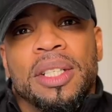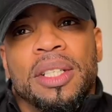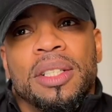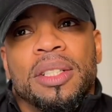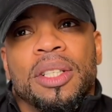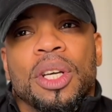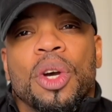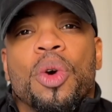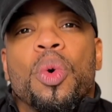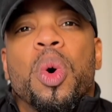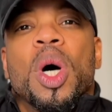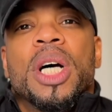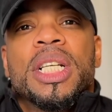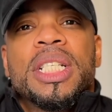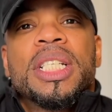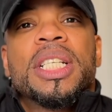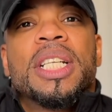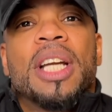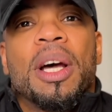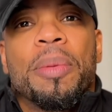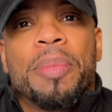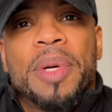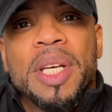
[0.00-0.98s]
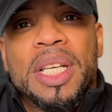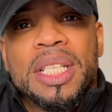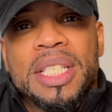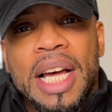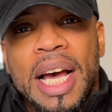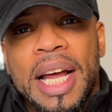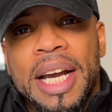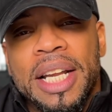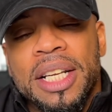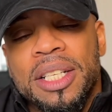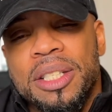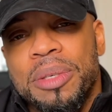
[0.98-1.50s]
the question I'm
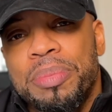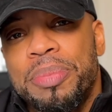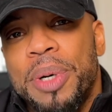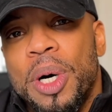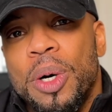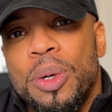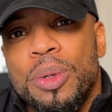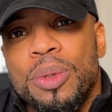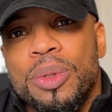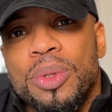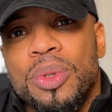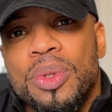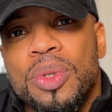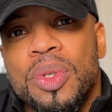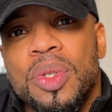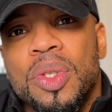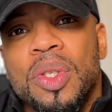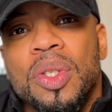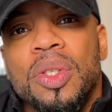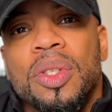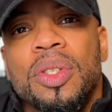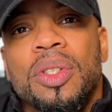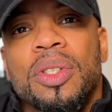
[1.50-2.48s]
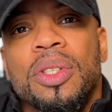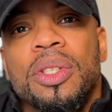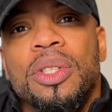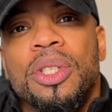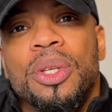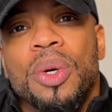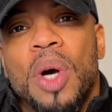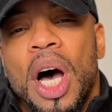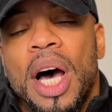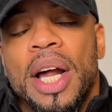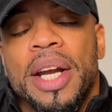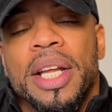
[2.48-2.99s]
excited to pose
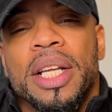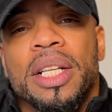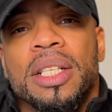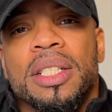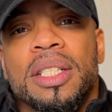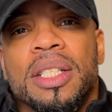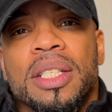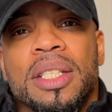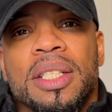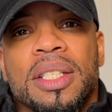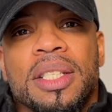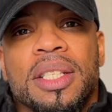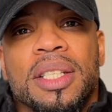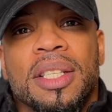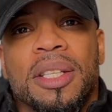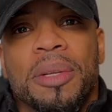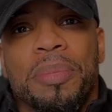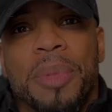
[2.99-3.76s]
to audiences the